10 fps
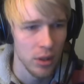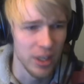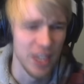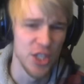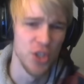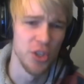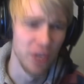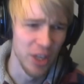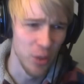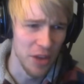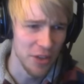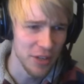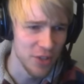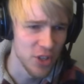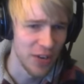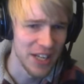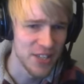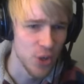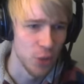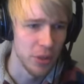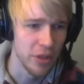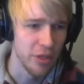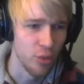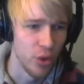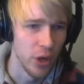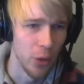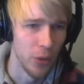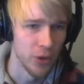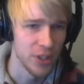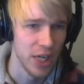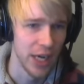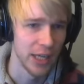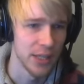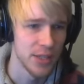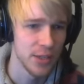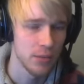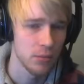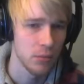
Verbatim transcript: Okay, so it's only worth it if you're Divine Storming three or more targets.